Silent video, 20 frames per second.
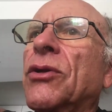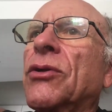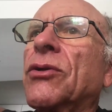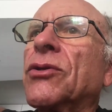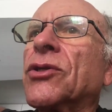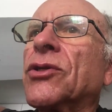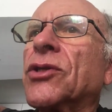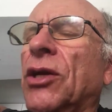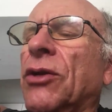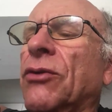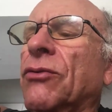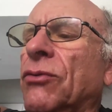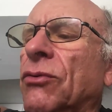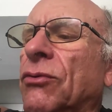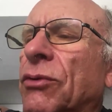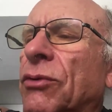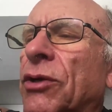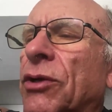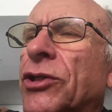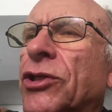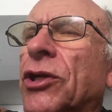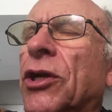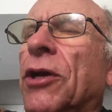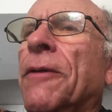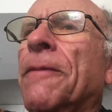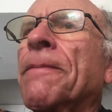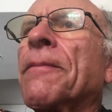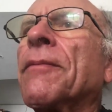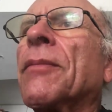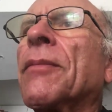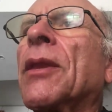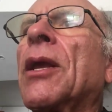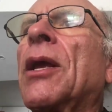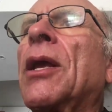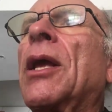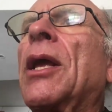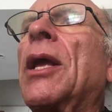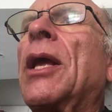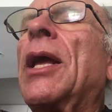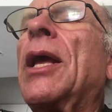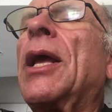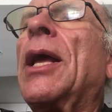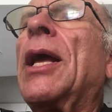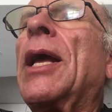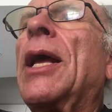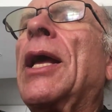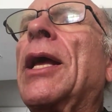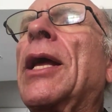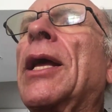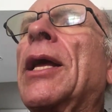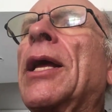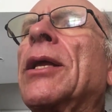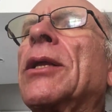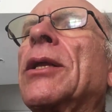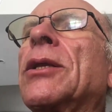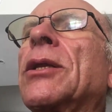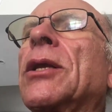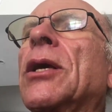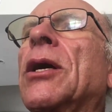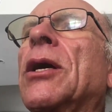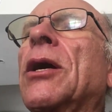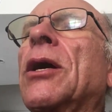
central Russia, and